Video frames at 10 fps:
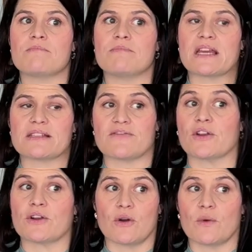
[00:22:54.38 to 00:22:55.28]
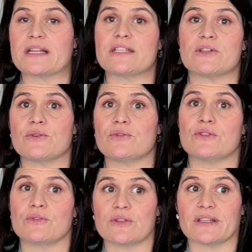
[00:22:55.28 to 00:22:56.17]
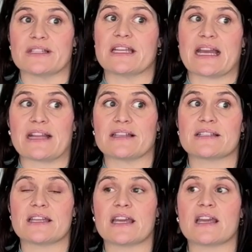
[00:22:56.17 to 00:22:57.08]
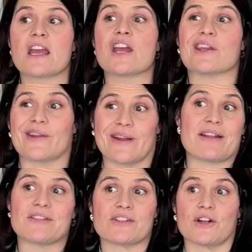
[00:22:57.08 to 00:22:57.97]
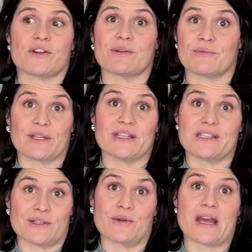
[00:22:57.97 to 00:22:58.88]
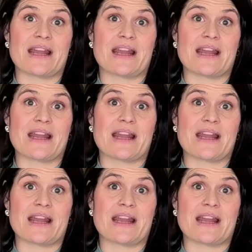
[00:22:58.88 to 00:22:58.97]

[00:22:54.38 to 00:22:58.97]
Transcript: Because if you're going to do the Lisianthus thing, you're going to have to start them really soon.